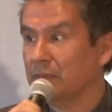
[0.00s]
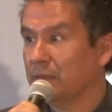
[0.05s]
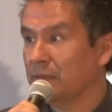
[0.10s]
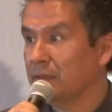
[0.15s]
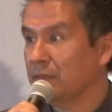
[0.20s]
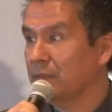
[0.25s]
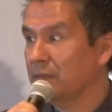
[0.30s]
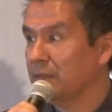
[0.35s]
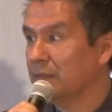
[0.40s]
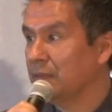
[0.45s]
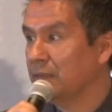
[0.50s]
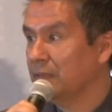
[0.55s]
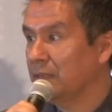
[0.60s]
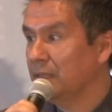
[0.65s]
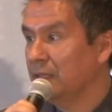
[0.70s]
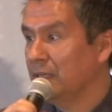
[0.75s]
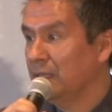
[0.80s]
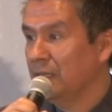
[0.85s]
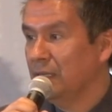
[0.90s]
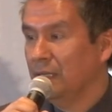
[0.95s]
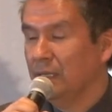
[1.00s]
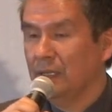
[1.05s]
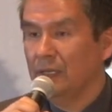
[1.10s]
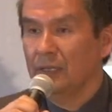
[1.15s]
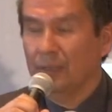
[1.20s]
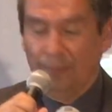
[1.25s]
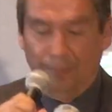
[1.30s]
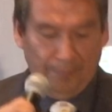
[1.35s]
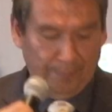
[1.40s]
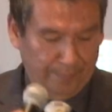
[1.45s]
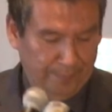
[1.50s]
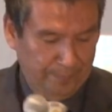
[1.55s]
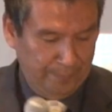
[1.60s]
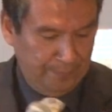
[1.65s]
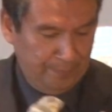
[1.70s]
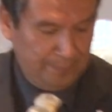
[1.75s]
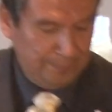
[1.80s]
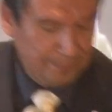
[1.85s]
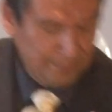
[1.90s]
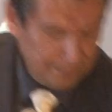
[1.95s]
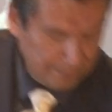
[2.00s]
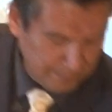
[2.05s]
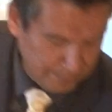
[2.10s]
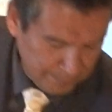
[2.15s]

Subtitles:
(silence)